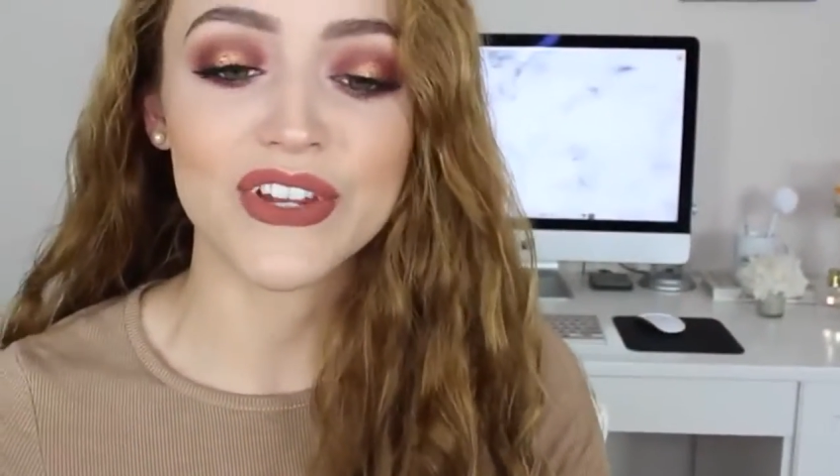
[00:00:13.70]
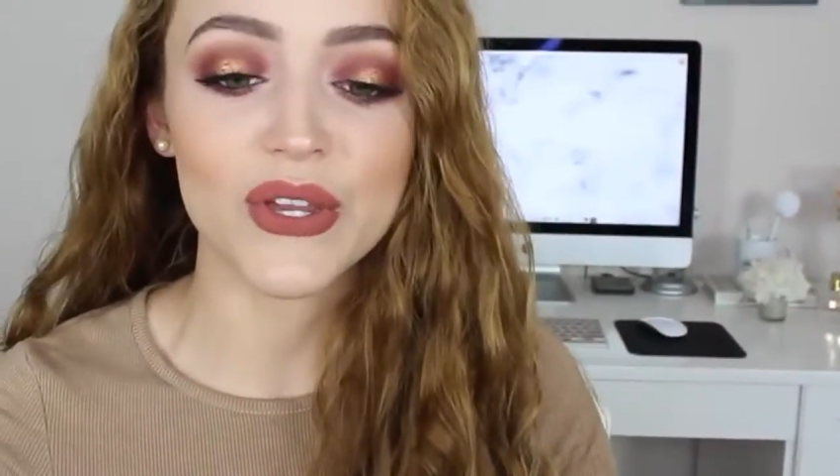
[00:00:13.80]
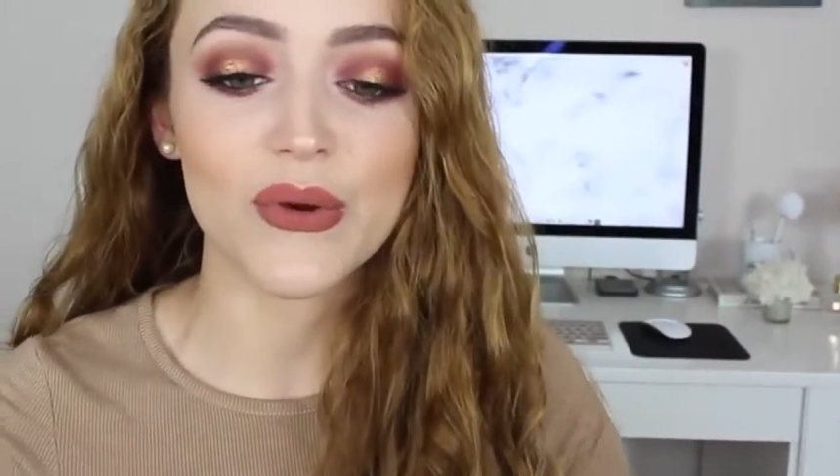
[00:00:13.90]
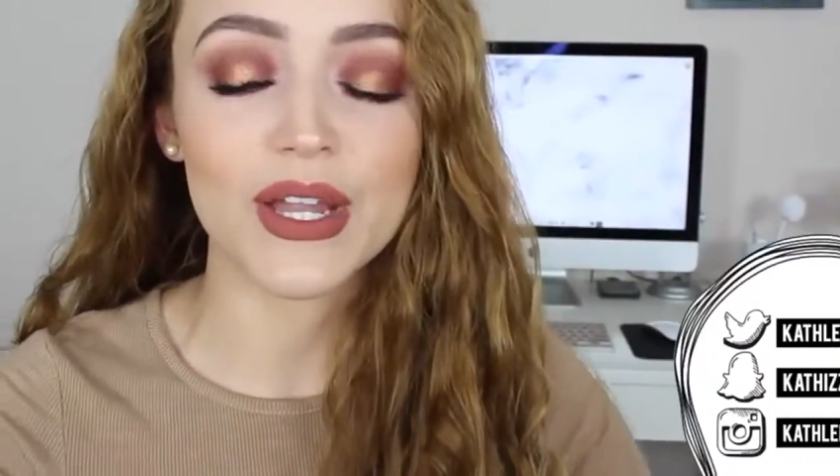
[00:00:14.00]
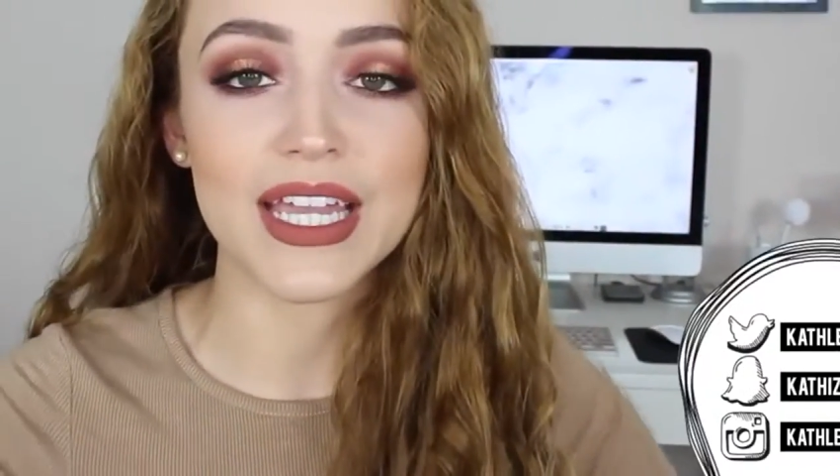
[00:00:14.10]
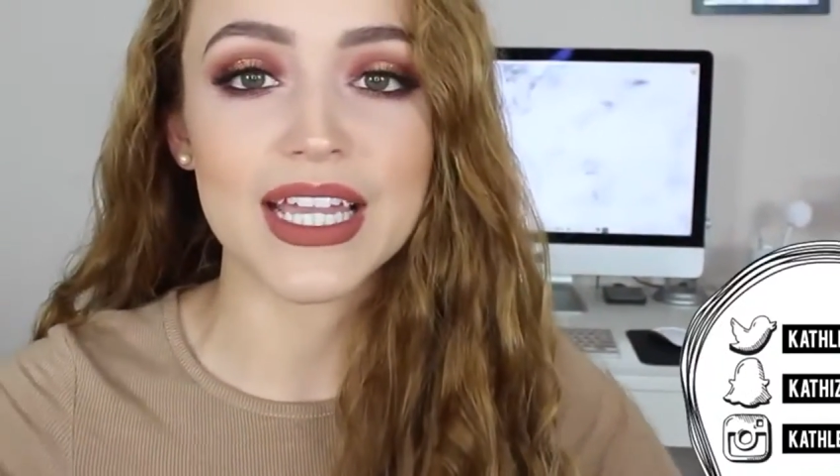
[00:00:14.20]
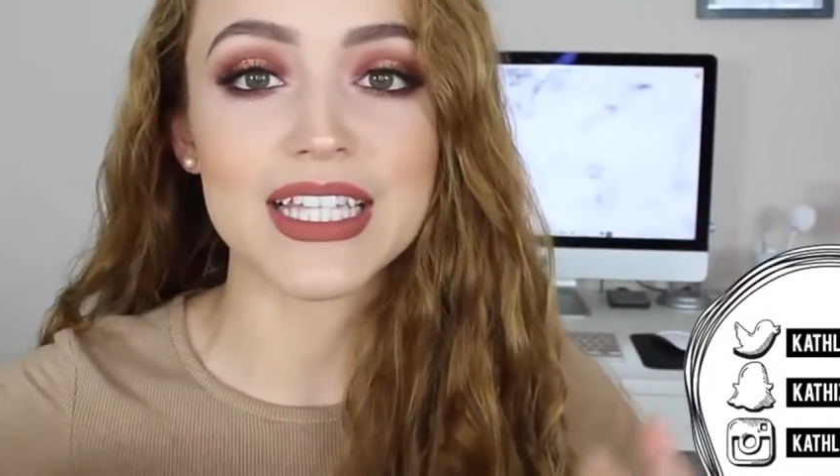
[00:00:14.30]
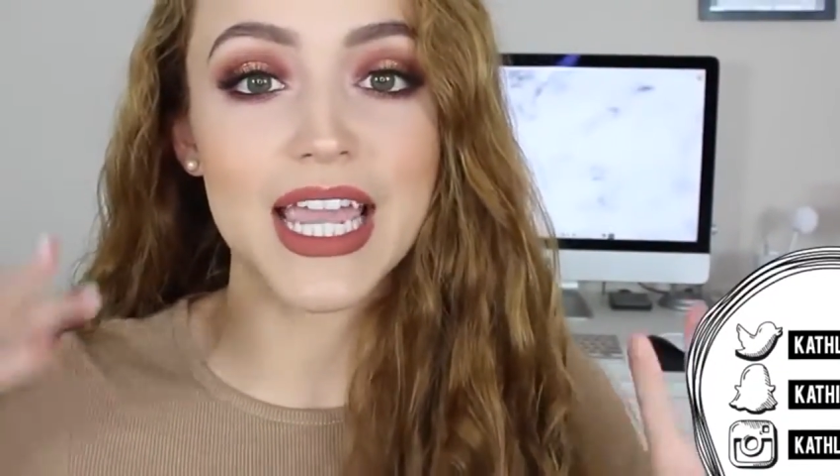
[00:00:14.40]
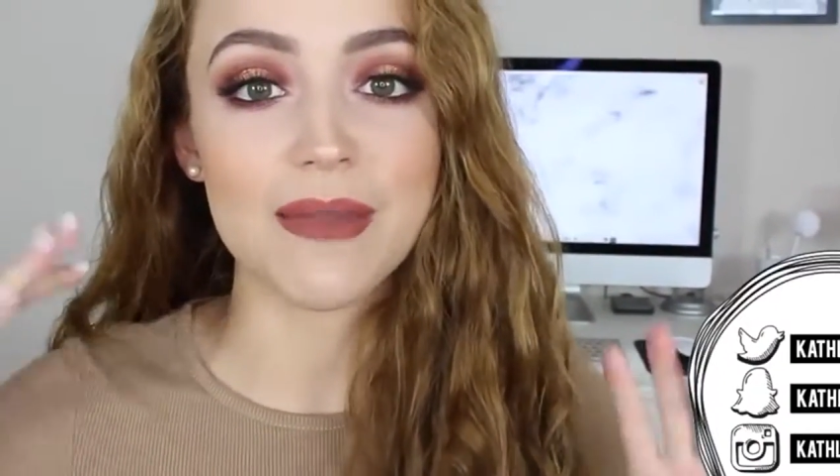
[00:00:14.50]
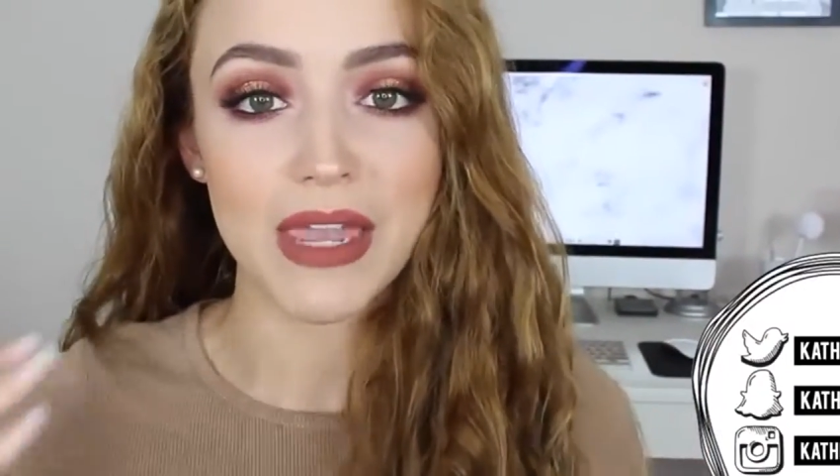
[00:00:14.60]
video
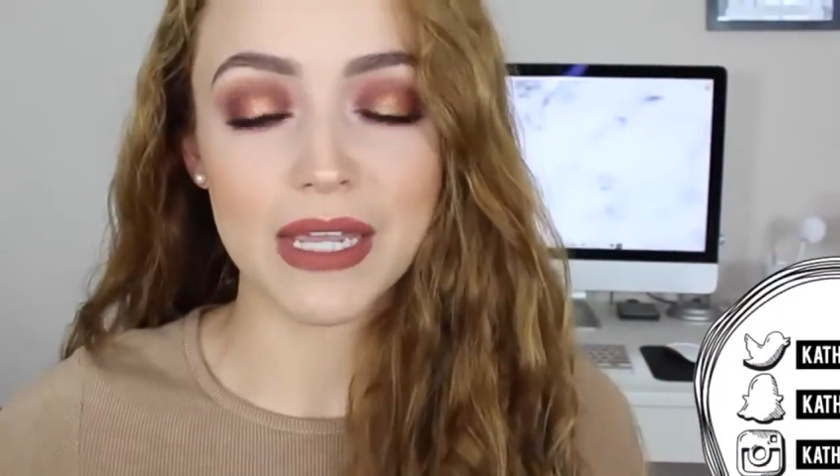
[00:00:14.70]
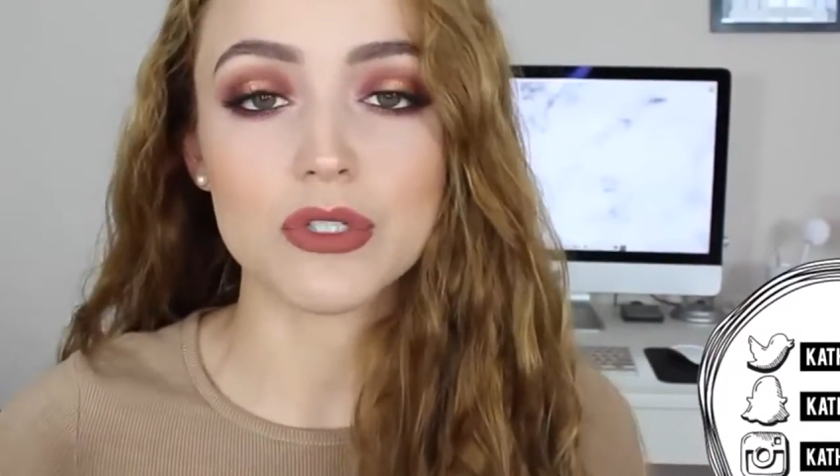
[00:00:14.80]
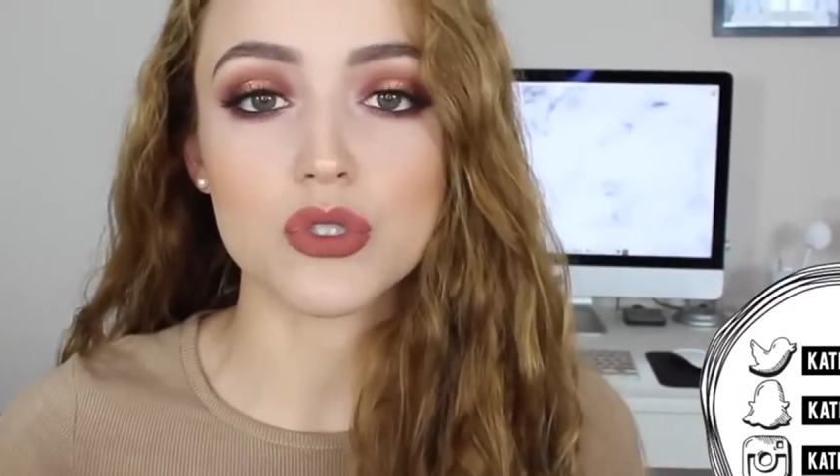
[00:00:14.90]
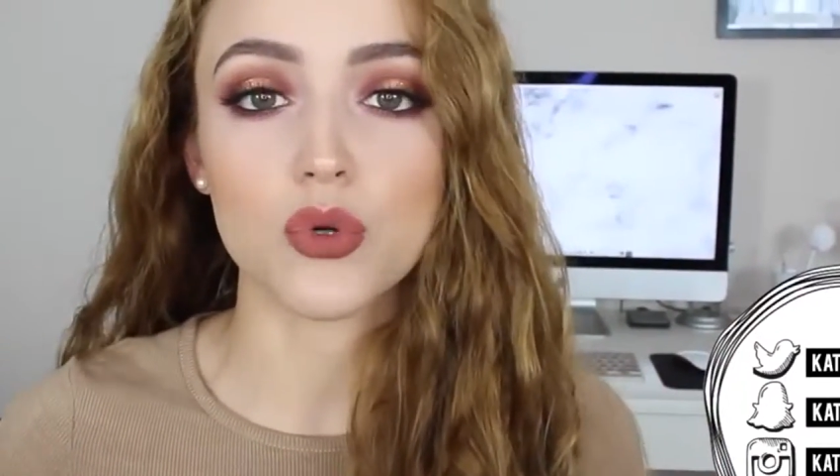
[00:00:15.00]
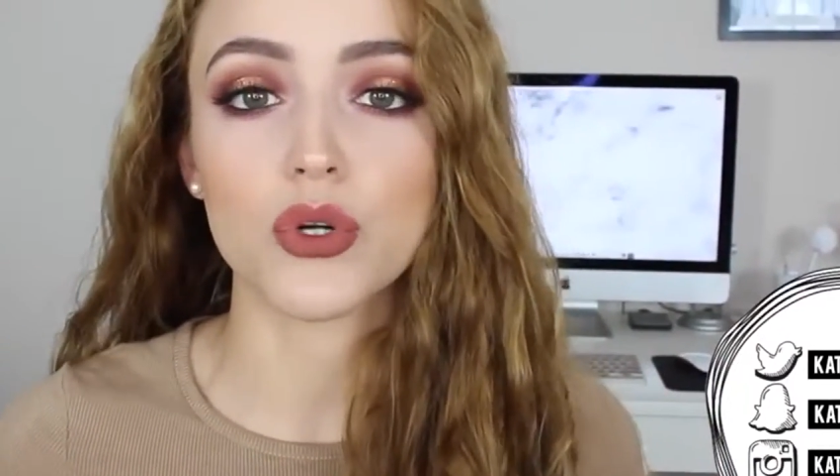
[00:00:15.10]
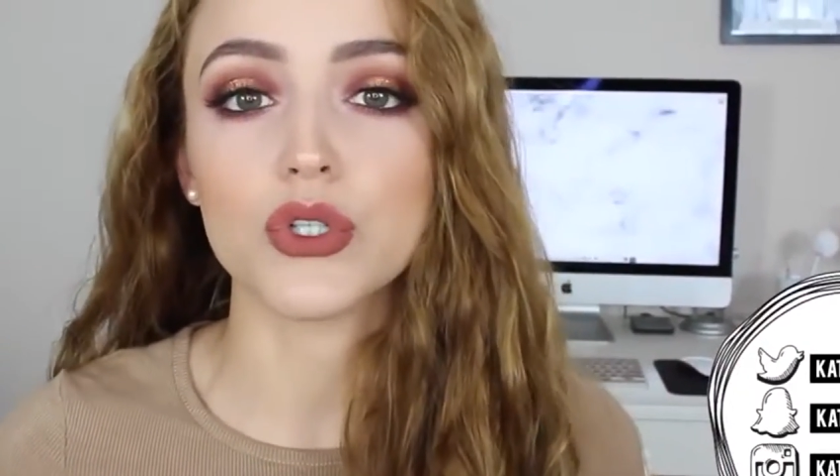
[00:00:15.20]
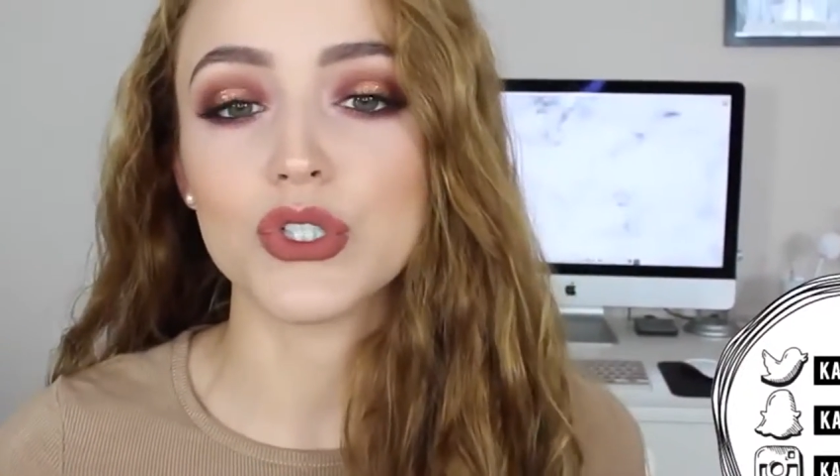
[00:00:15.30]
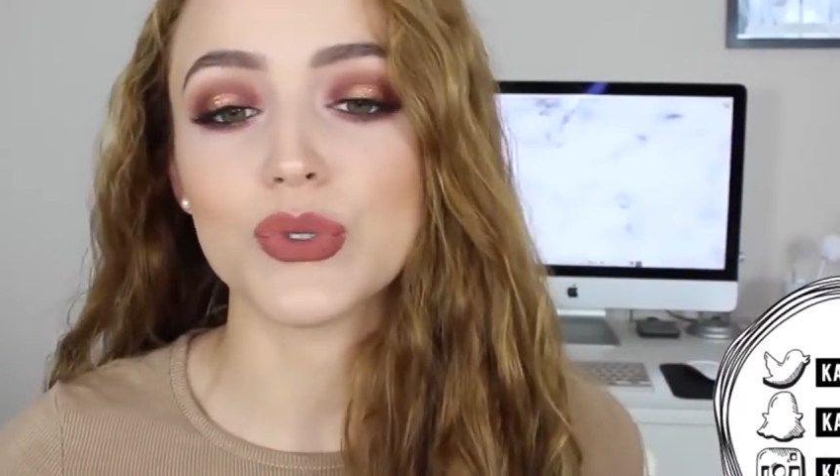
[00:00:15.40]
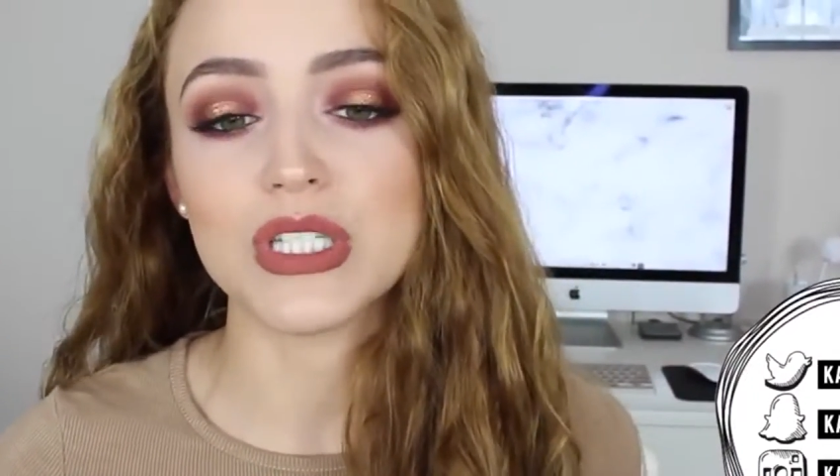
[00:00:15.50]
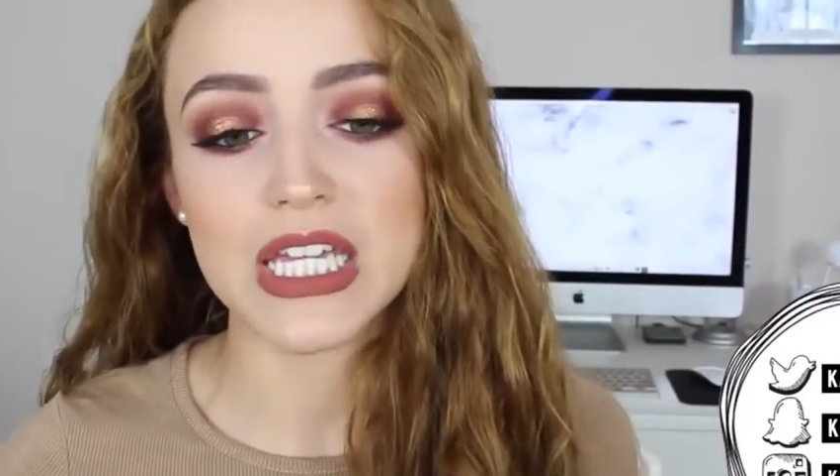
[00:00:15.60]
is a makeup tutorial
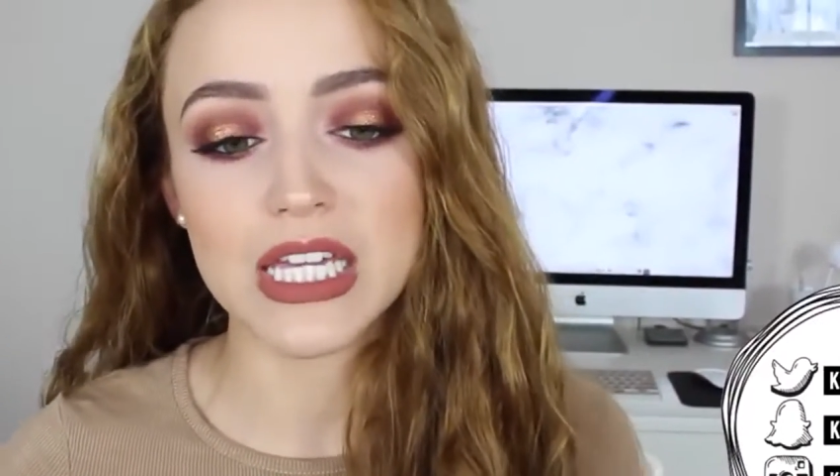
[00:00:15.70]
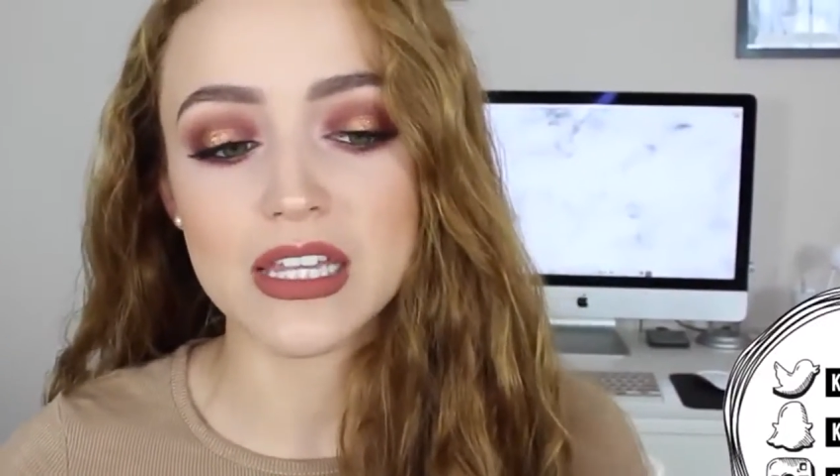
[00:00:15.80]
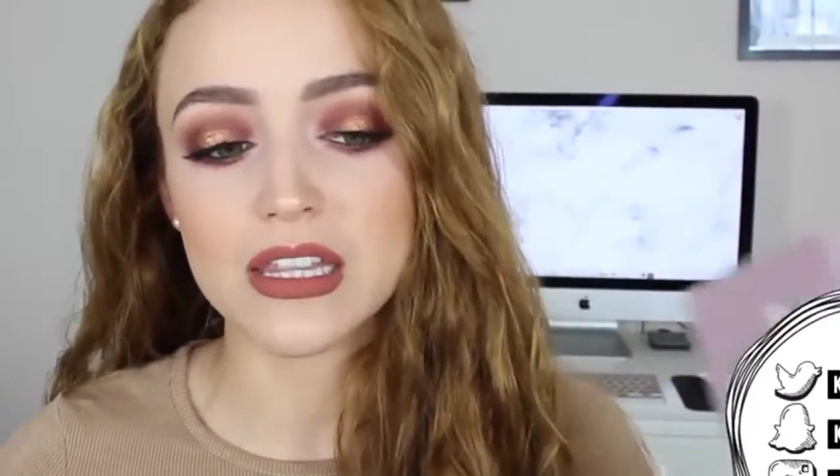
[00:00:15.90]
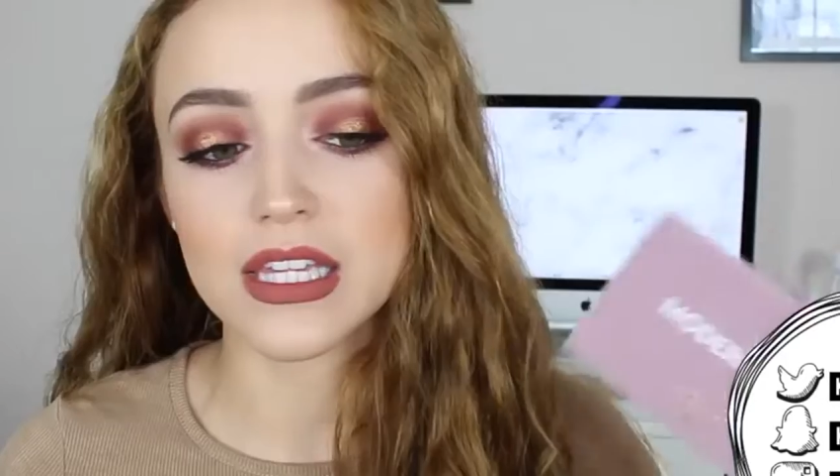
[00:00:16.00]
using